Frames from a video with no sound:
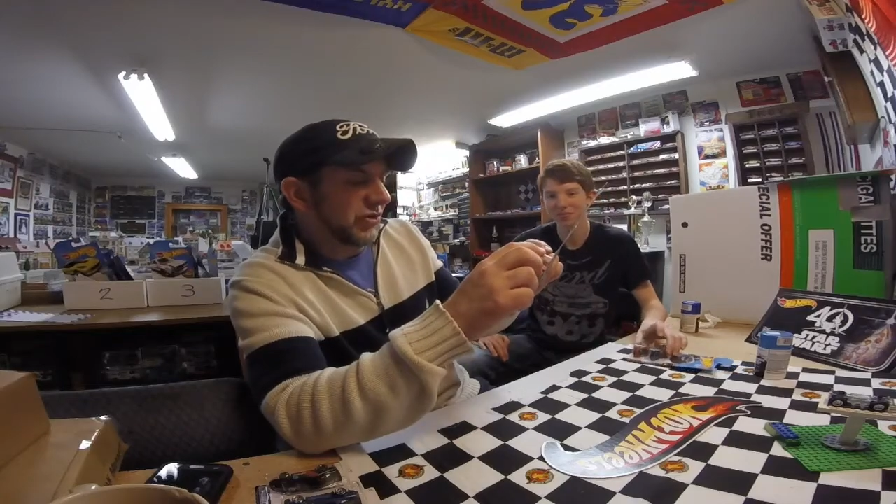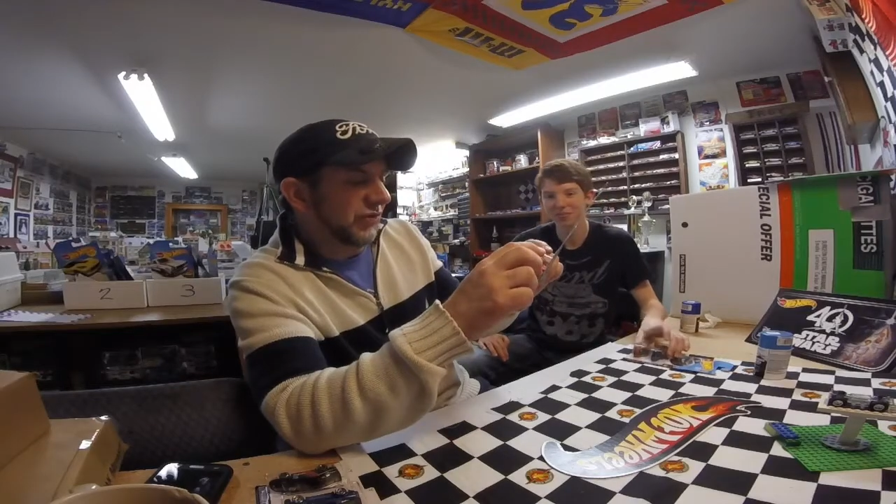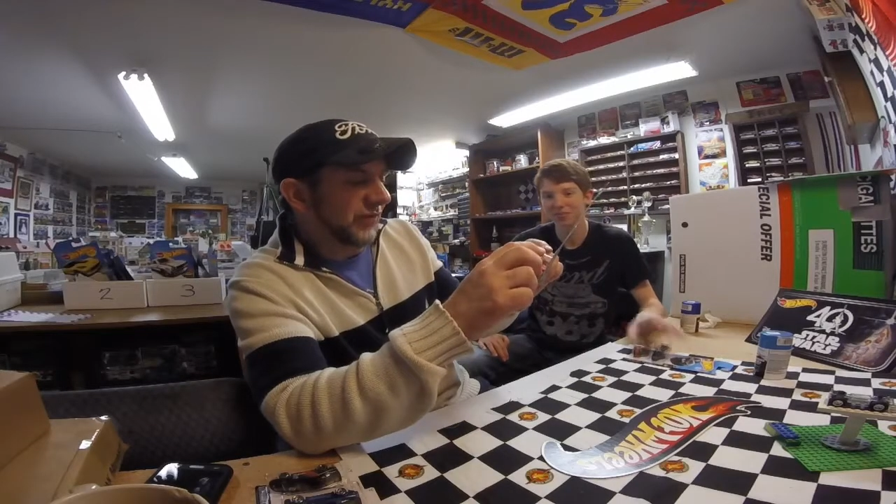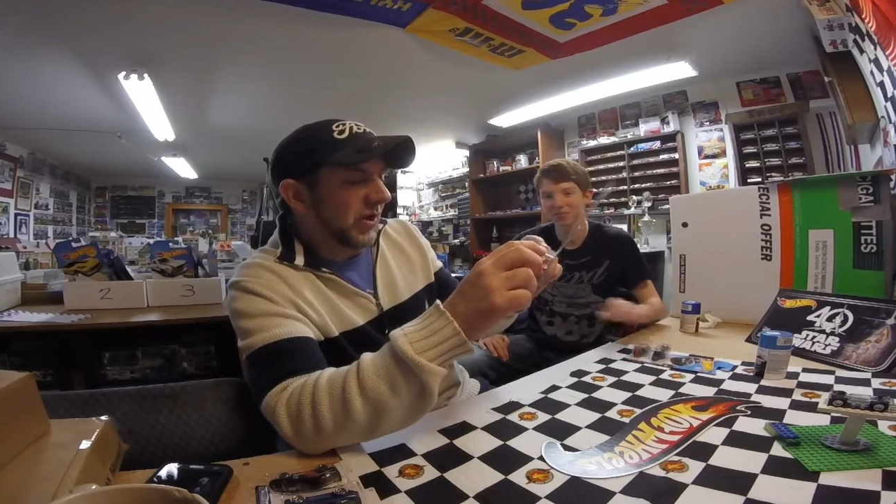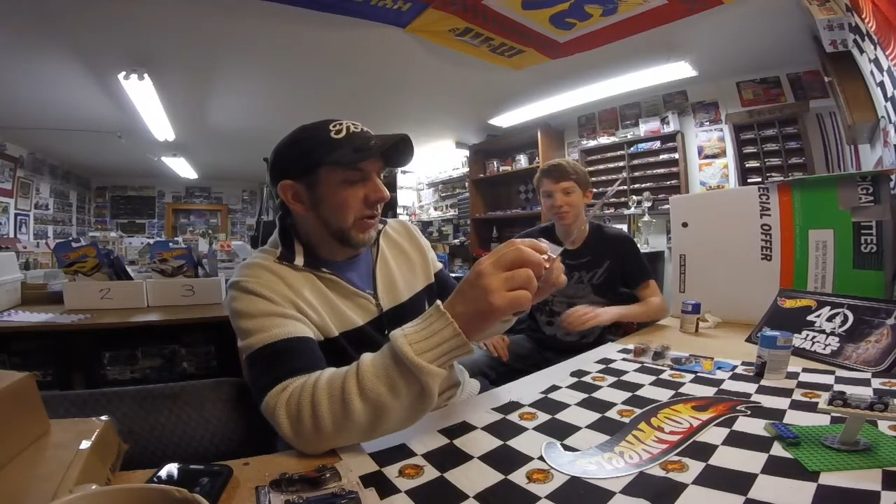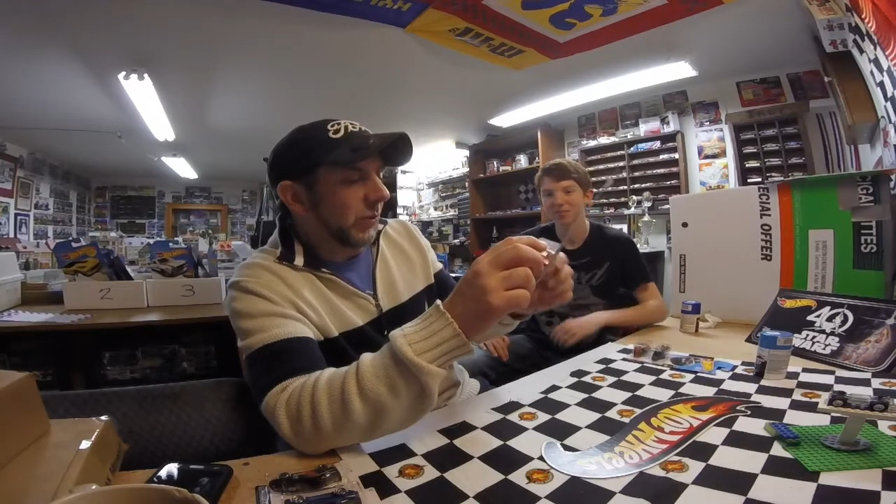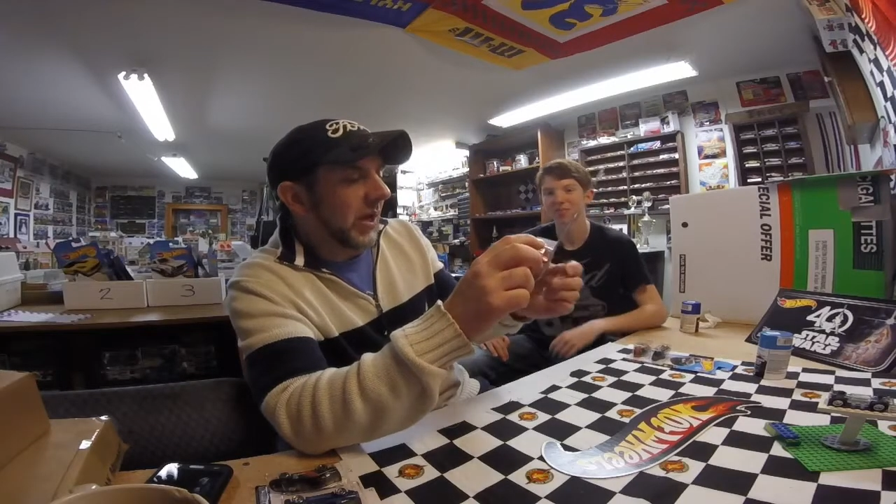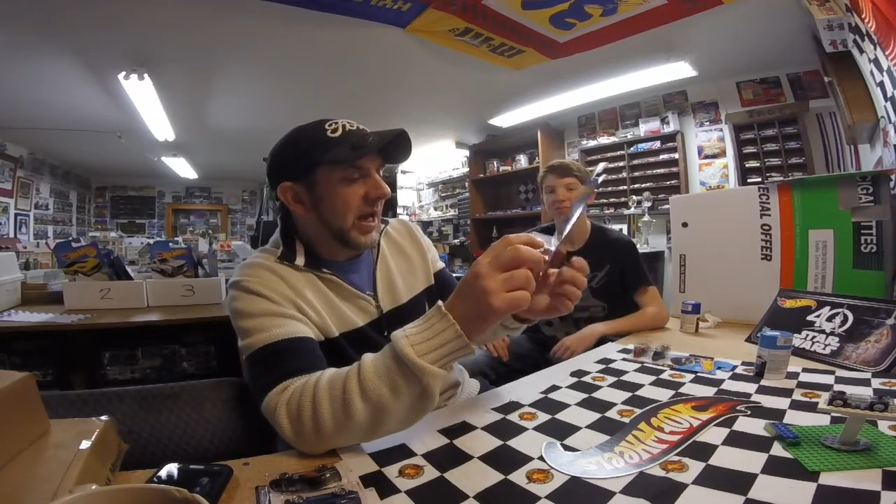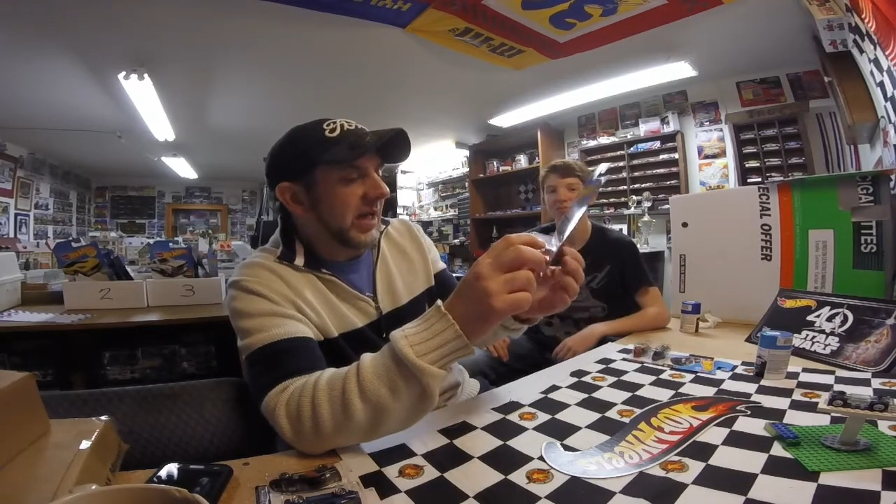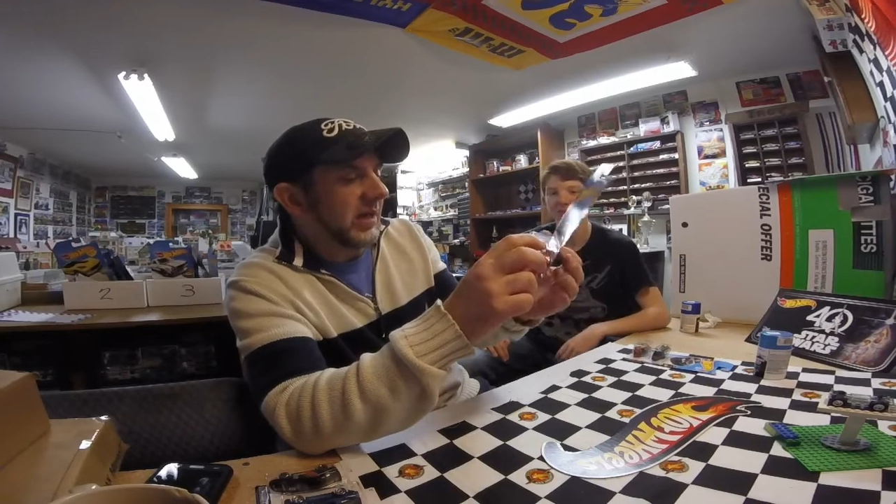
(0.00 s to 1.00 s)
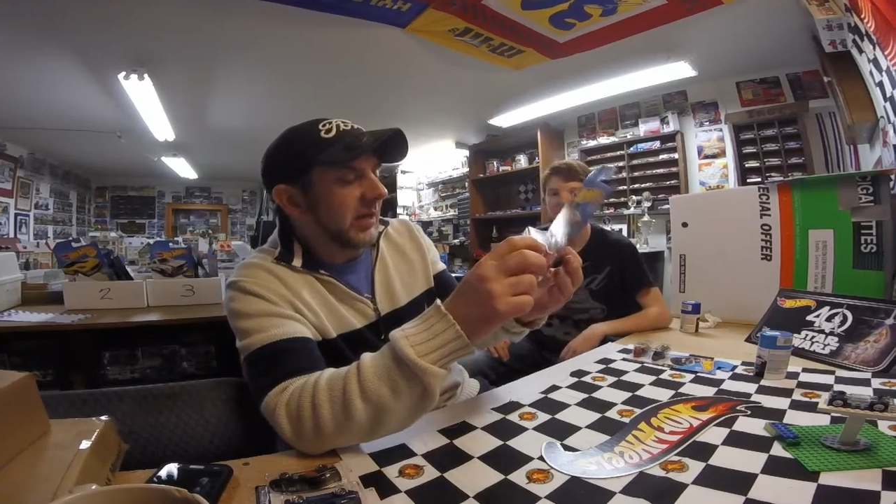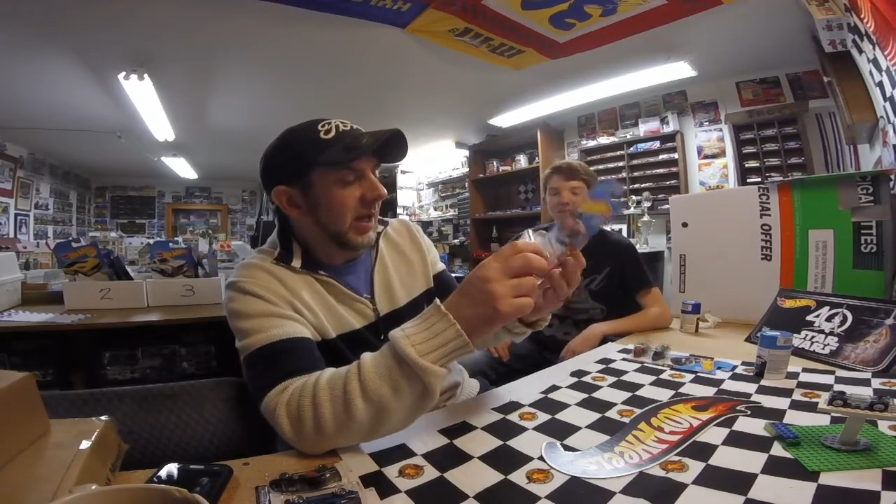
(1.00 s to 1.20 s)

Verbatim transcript: Chevelle wagon.